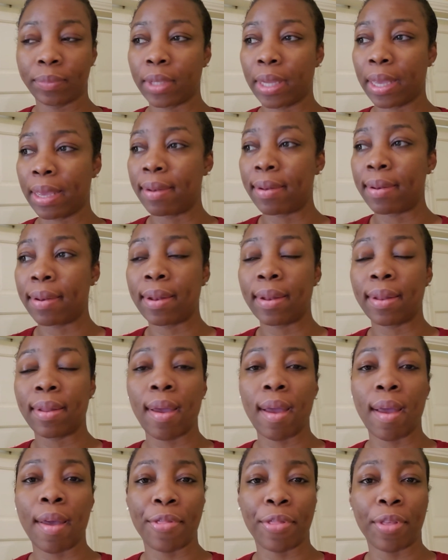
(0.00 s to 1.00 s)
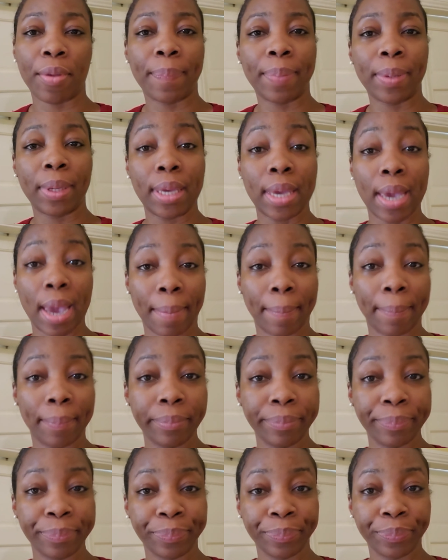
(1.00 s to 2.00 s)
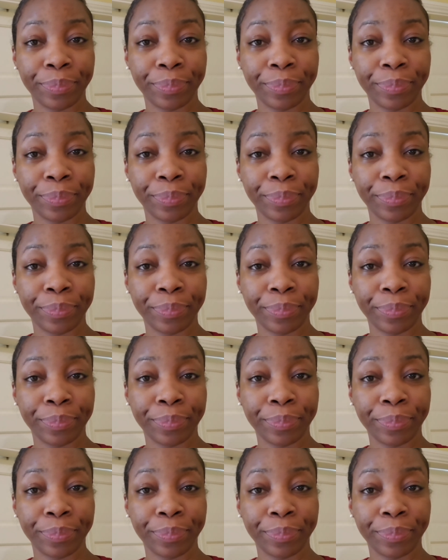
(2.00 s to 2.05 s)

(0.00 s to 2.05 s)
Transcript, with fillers: in the PM